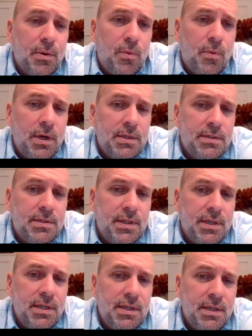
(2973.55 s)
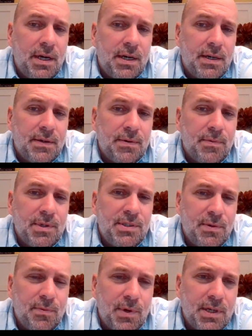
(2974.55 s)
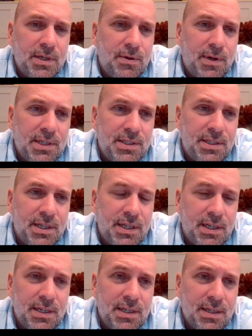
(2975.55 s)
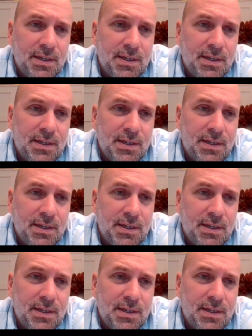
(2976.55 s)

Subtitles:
what's the one question